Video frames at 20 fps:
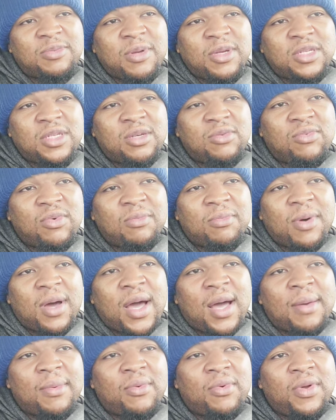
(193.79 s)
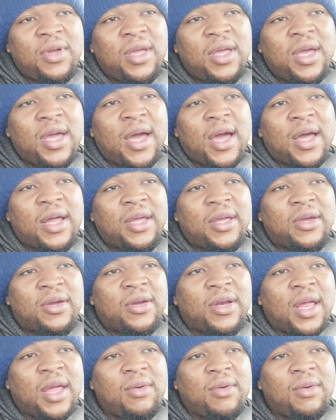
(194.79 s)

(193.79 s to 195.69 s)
especially when Bob Quinn got here.